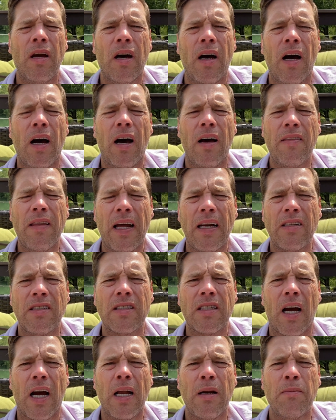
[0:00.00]
And that is
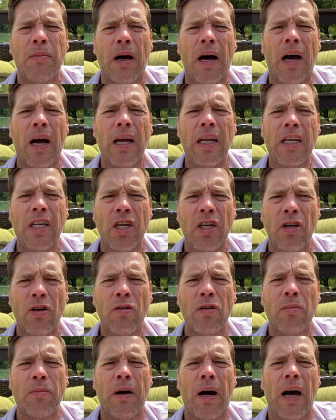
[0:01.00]
signed by you,
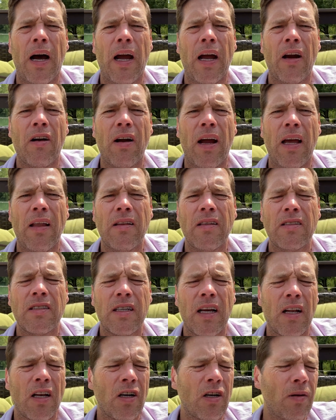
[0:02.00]
the buyer, and the
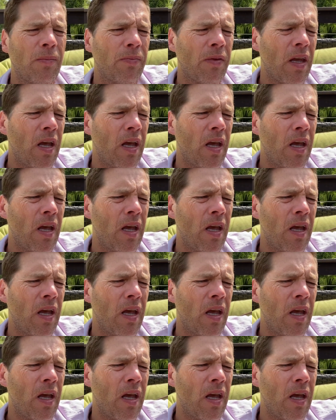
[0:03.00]
seller.